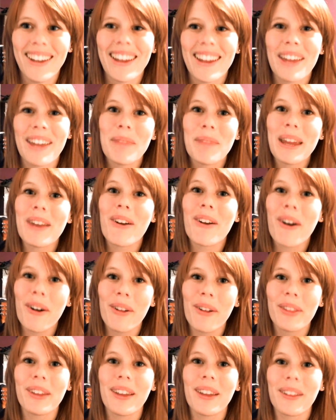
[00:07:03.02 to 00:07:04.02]
It made
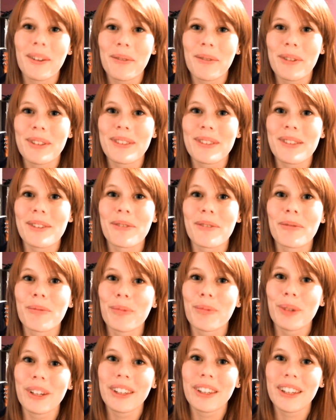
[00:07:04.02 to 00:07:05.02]
all the other ones look
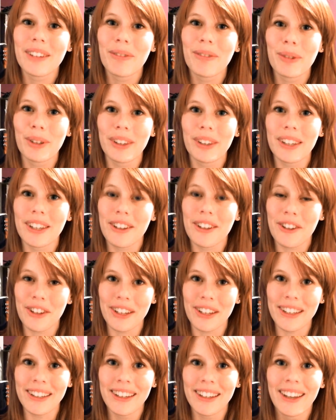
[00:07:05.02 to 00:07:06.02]
really, really
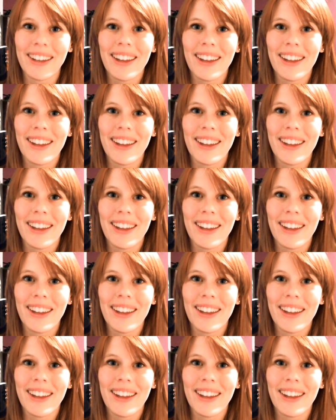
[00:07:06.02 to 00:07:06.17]
good.